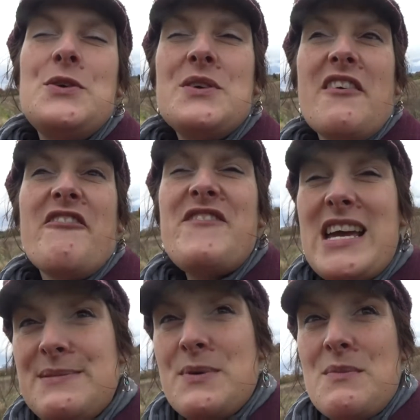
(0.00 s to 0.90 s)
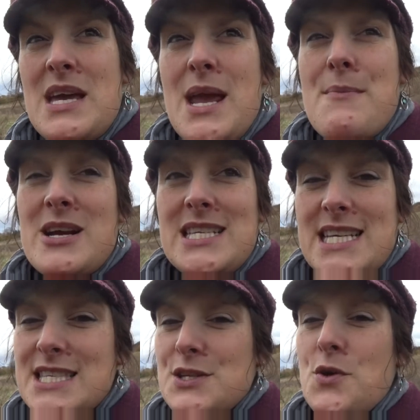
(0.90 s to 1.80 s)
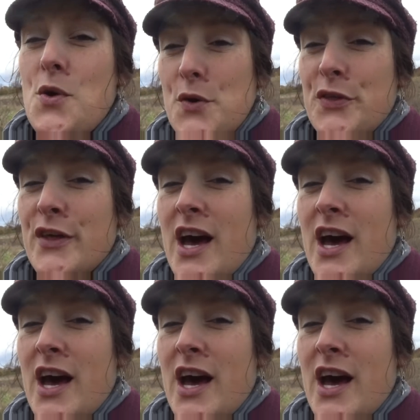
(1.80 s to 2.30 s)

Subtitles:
you can Facebook me, Miranda Dickinson author.